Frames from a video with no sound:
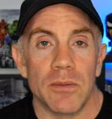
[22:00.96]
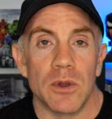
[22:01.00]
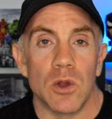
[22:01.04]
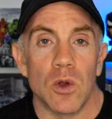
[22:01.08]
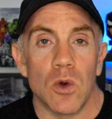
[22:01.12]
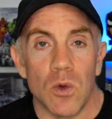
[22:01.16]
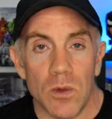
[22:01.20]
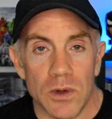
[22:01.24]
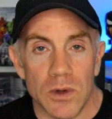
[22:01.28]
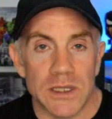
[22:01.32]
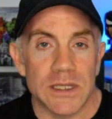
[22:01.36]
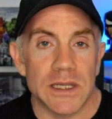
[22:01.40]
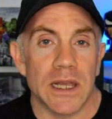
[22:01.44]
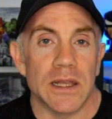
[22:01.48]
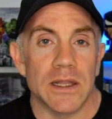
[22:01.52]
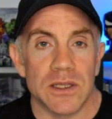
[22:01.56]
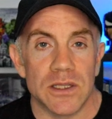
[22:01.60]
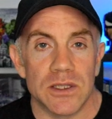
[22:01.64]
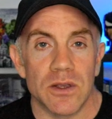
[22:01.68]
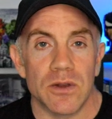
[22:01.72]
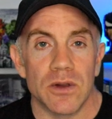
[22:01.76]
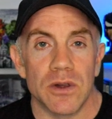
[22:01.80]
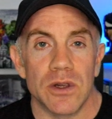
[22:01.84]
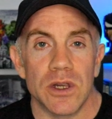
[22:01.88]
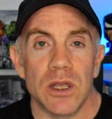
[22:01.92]
and you're always getting
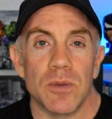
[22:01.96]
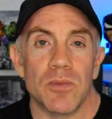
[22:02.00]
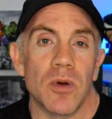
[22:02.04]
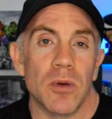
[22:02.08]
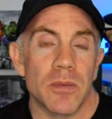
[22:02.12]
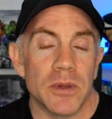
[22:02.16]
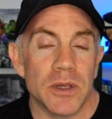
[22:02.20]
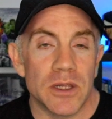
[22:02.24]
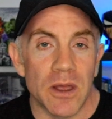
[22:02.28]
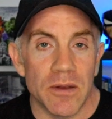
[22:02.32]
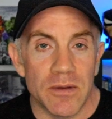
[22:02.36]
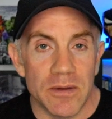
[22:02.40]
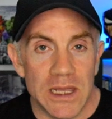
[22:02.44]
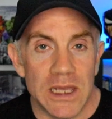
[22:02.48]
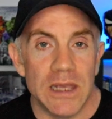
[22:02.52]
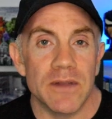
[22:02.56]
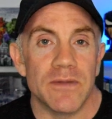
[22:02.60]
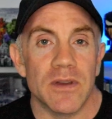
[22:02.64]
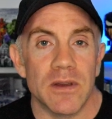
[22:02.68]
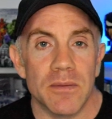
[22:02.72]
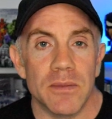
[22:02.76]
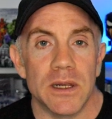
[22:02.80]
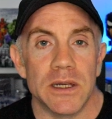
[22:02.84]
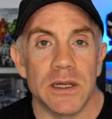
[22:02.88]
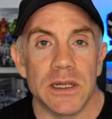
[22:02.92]
sun, and you probably don't need
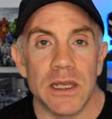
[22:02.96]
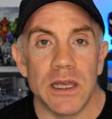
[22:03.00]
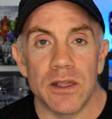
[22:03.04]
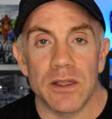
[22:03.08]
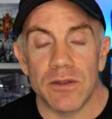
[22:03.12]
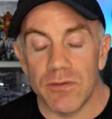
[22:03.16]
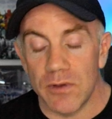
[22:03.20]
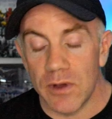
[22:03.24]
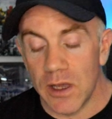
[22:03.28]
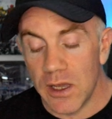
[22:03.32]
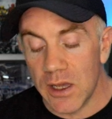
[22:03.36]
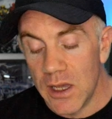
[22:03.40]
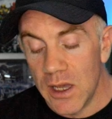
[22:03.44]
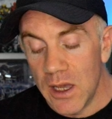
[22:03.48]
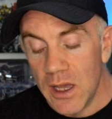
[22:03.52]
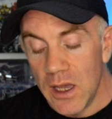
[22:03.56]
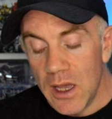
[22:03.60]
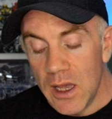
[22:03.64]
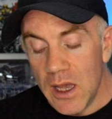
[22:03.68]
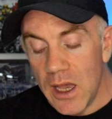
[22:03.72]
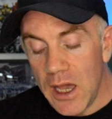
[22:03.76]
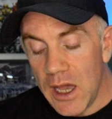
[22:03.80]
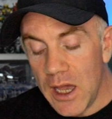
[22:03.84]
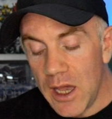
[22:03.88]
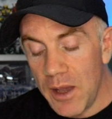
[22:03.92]
vitamin D three.
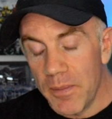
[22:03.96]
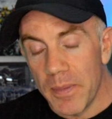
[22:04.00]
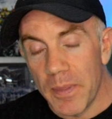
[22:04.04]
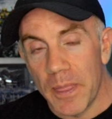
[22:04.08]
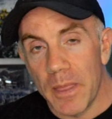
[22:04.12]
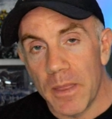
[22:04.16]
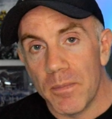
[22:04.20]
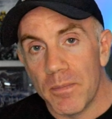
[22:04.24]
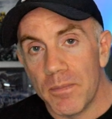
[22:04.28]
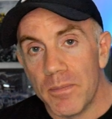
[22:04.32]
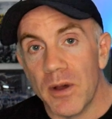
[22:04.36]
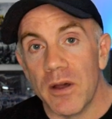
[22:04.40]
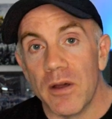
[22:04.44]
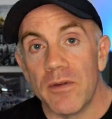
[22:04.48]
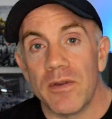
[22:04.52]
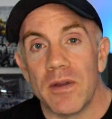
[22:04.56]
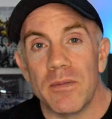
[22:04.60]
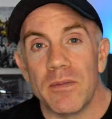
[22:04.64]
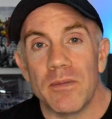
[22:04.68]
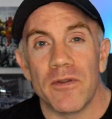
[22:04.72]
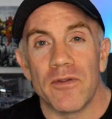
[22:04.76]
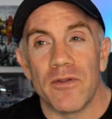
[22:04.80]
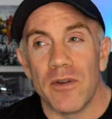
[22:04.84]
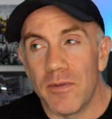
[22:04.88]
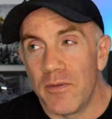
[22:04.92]
Um, but
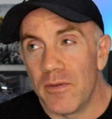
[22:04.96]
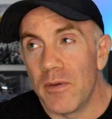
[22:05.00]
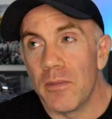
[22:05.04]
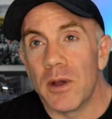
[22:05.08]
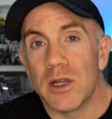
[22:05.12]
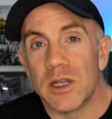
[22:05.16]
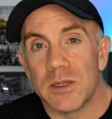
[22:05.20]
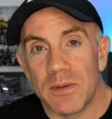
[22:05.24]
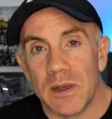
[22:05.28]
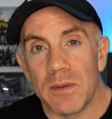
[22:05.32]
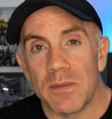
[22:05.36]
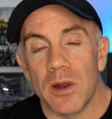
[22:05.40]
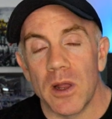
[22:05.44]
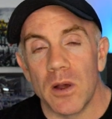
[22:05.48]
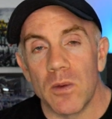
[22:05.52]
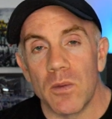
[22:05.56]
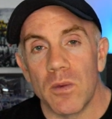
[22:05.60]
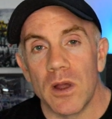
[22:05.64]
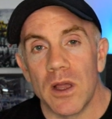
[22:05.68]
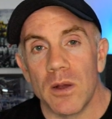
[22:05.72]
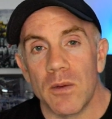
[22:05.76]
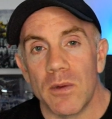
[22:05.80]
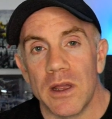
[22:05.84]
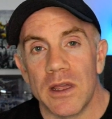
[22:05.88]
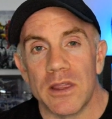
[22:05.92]
for, for most people I
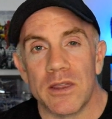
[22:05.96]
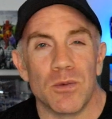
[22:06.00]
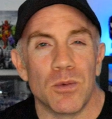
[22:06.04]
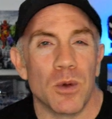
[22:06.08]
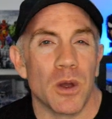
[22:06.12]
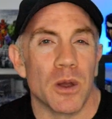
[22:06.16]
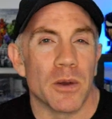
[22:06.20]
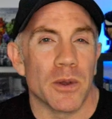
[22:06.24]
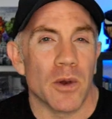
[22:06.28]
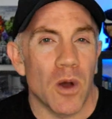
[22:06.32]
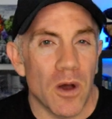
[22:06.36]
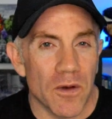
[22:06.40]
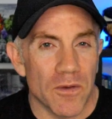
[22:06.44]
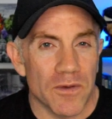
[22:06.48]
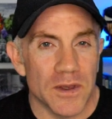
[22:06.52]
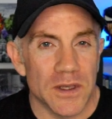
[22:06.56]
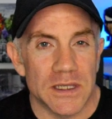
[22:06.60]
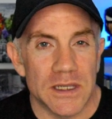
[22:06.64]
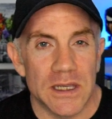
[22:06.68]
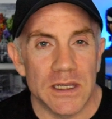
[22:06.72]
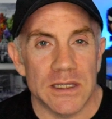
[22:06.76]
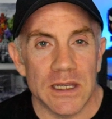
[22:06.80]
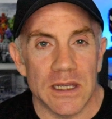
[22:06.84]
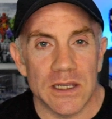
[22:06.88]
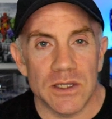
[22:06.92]
work with, work with
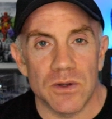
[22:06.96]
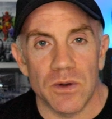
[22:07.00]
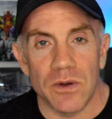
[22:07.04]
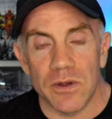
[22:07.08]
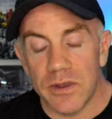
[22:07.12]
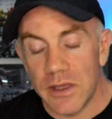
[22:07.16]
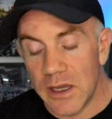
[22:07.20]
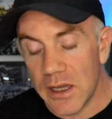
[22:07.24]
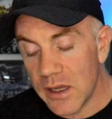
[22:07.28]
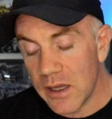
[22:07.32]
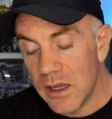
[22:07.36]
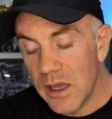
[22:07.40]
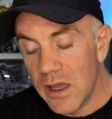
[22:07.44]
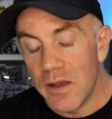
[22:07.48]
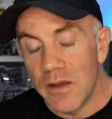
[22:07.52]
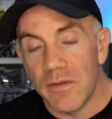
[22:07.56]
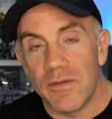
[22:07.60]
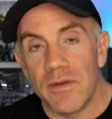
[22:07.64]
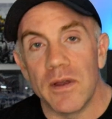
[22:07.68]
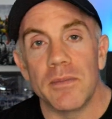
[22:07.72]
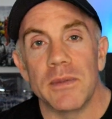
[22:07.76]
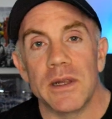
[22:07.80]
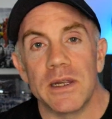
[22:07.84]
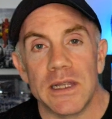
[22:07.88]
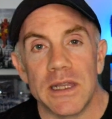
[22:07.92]
offices, that sort of thing,
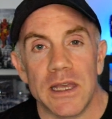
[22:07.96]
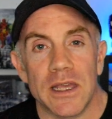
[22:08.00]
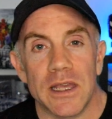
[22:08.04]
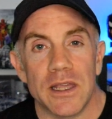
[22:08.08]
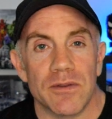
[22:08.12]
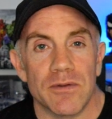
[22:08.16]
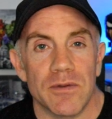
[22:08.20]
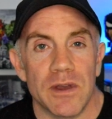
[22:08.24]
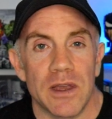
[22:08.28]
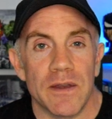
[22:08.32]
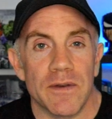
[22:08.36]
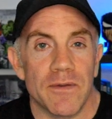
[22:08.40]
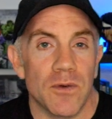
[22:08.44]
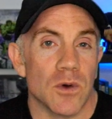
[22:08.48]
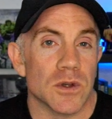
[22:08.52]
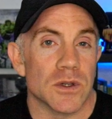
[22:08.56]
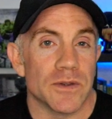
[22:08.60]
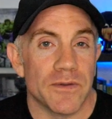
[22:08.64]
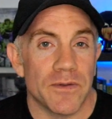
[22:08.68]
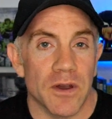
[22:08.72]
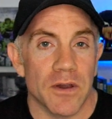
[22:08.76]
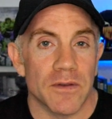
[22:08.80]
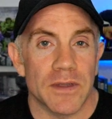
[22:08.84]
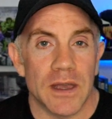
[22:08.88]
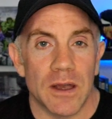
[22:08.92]
vitamin D three, four to
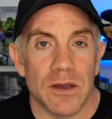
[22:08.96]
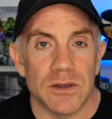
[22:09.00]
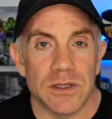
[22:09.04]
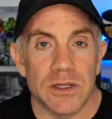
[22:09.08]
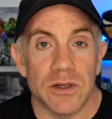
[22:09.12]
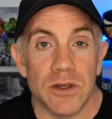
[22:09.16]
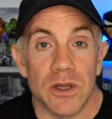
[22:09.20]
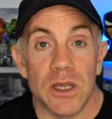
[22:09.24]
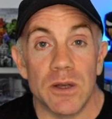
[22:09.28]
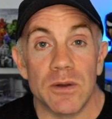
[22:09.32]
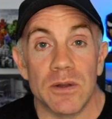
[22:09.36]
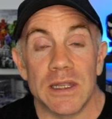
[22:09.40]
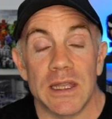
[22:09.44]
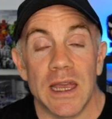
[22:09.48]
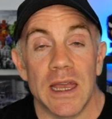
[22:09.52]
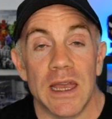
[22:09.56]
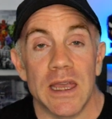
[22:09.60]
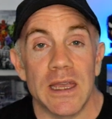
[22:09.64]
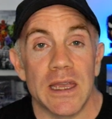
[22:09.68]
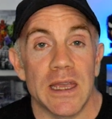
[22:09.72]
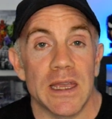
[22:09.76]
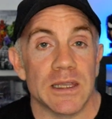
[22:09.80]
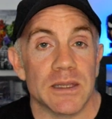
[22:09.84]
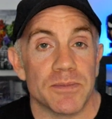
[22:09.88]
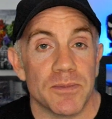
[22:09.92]
five thousand I U a day
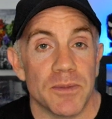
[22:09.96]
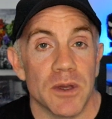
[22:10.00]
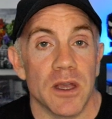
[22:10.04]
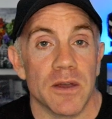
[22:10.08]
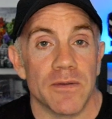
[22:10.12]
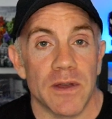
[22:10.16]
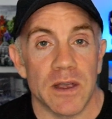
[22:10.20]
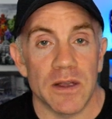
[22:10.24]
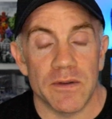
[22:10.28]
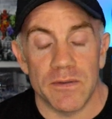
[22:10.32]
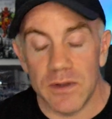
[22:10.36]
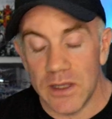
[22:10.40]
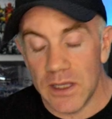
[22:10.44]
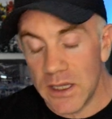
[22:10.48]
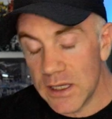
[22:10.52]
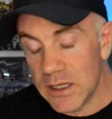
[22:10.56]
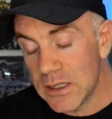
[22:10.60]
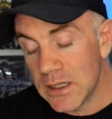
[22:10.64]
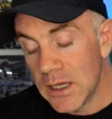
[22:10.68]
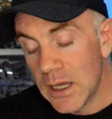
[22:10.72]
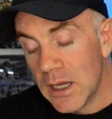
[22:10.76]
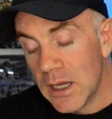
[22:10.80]
is perfect for this.